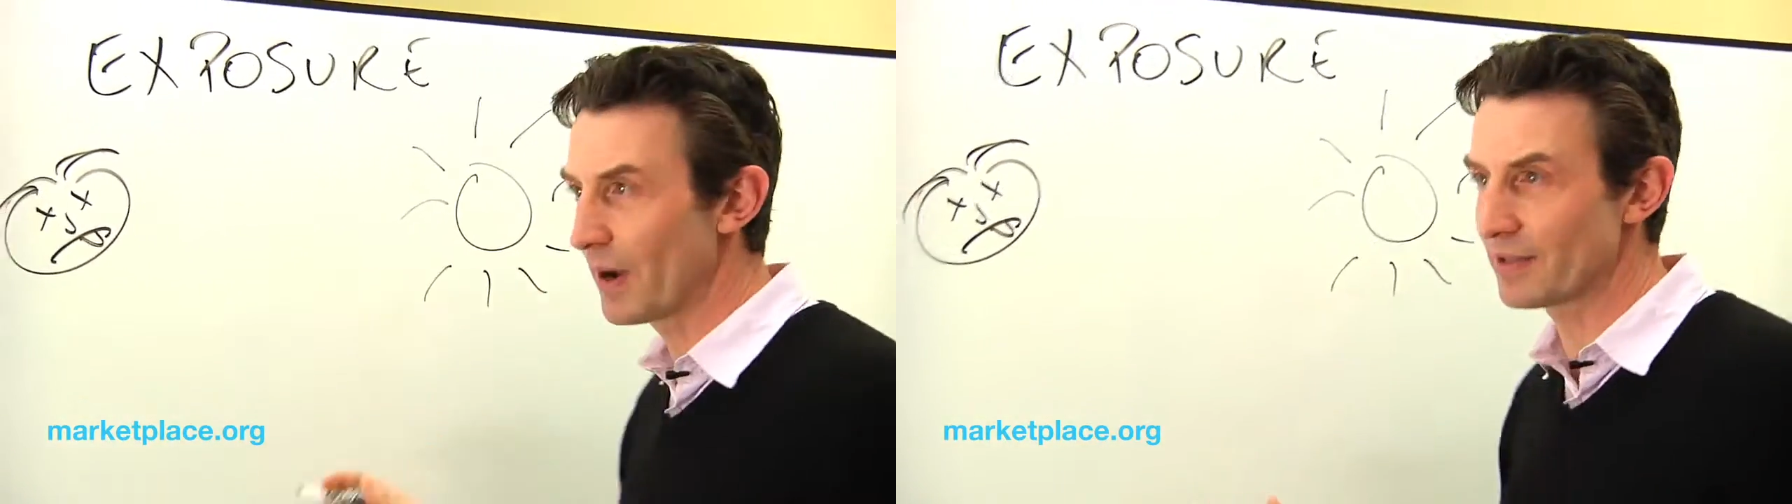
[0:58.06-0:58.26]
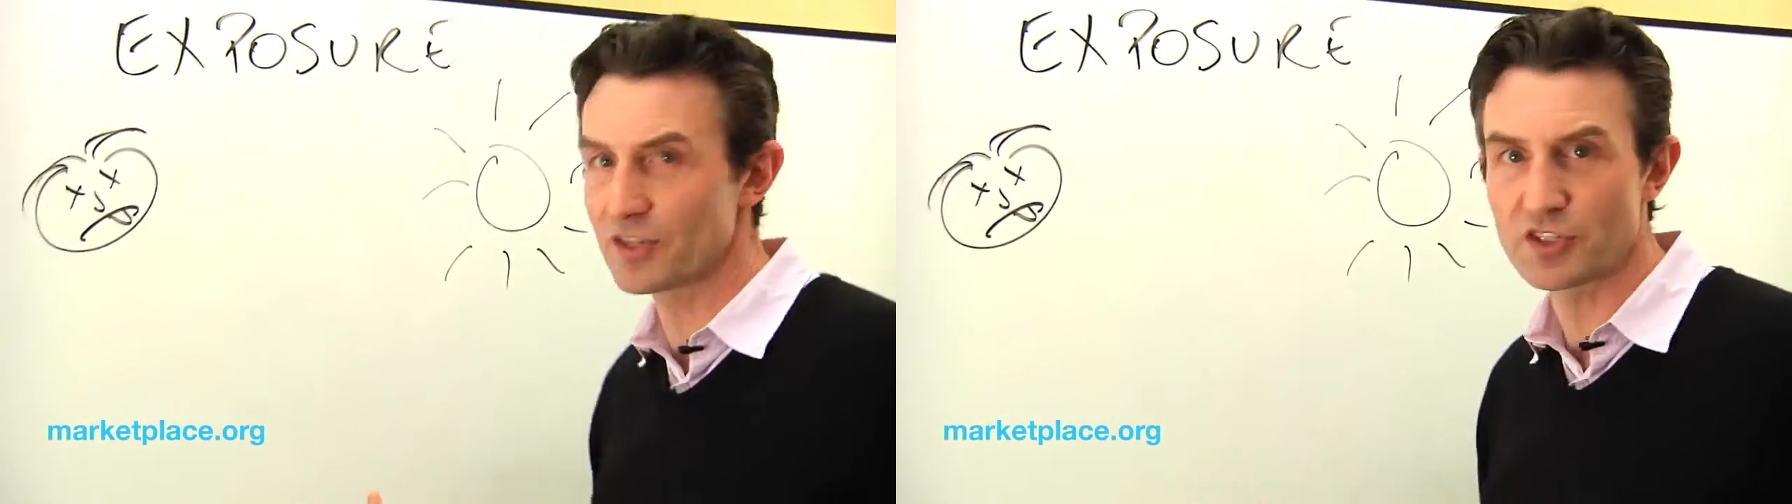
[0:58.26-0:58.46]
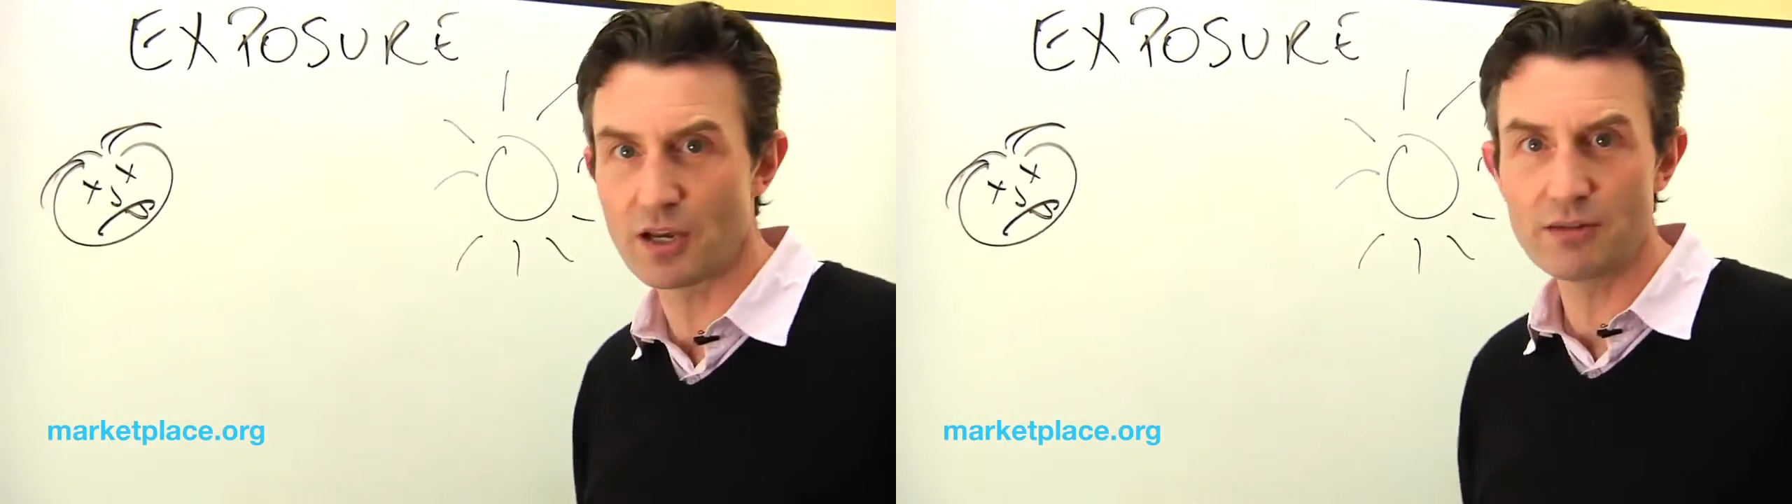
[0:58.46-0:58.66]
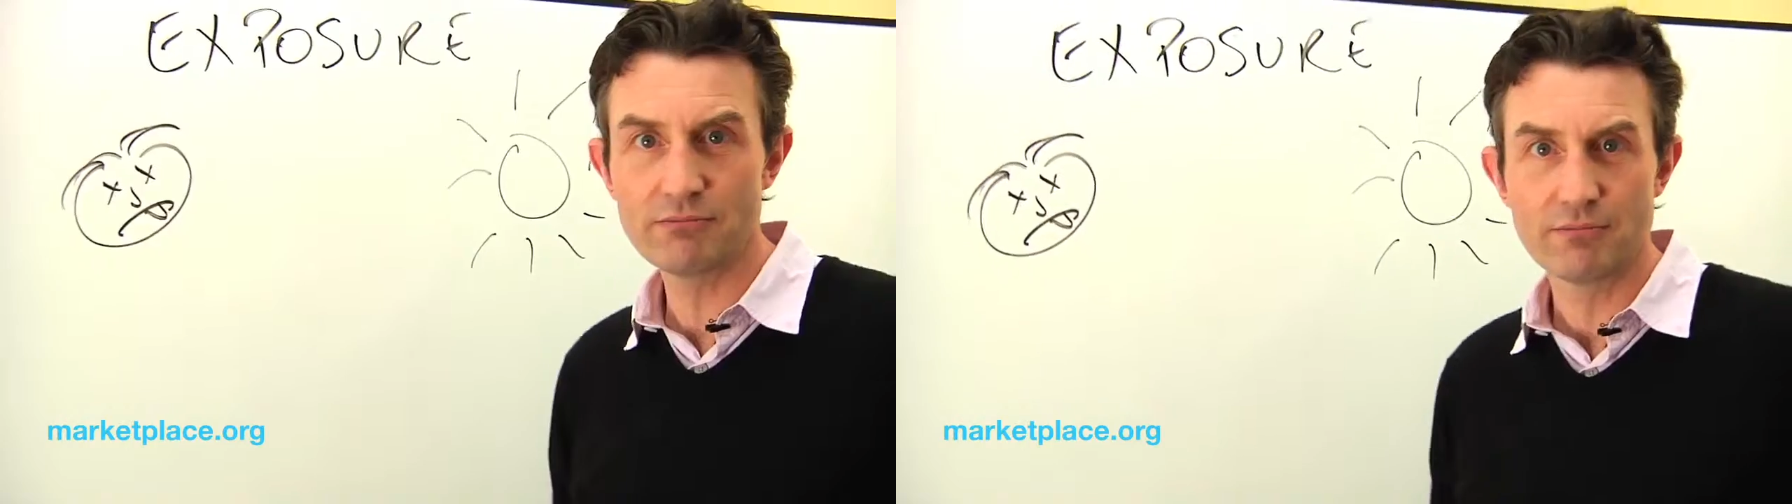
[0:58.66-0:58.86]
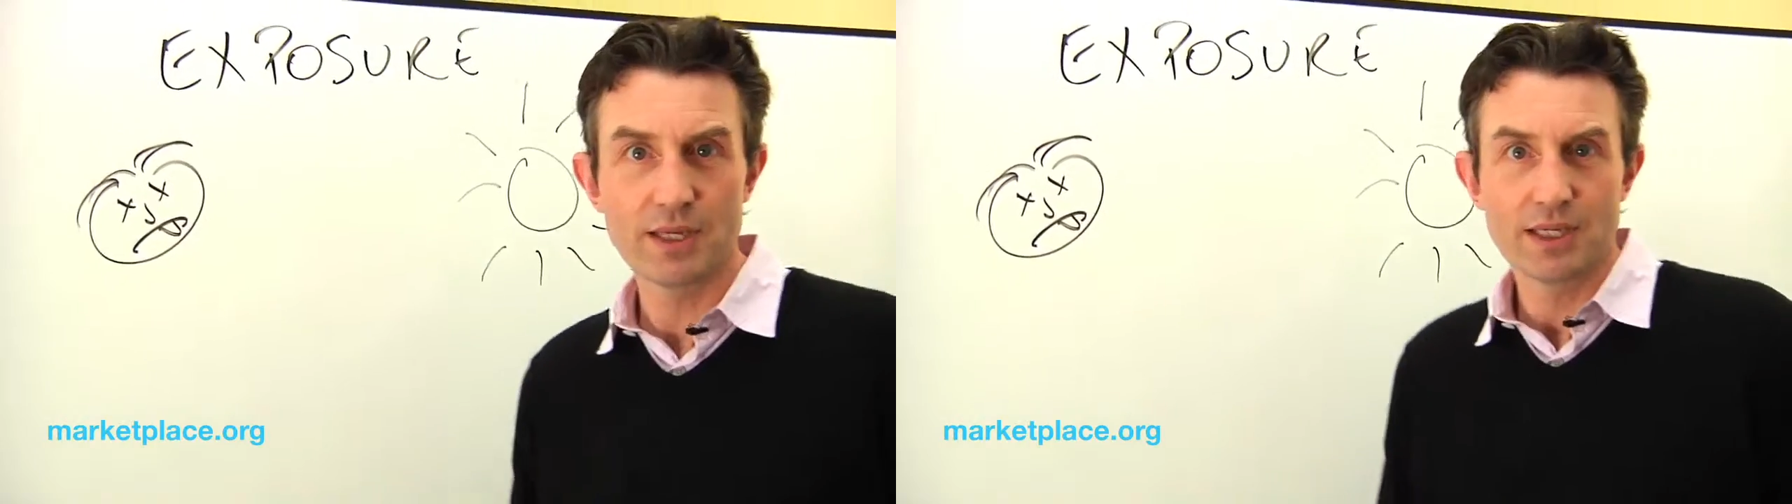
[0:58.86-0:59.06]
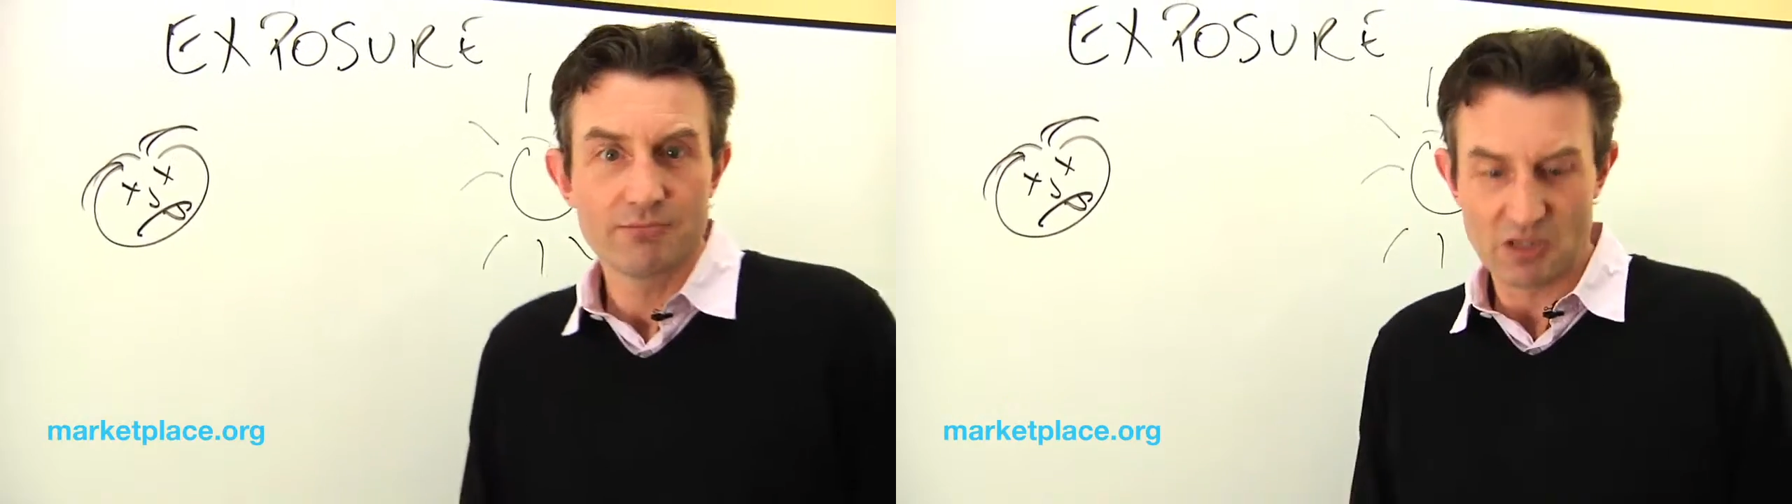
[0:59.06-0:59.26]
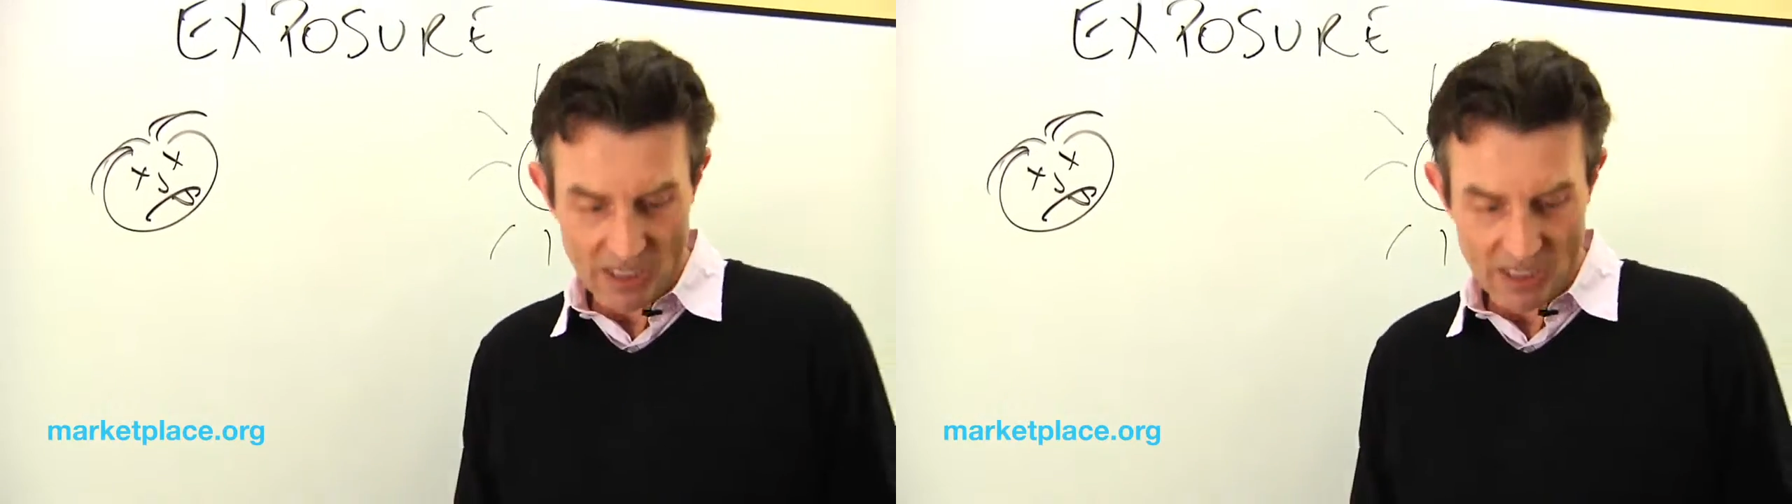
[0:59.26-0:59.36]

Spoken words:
go out in the sun, you're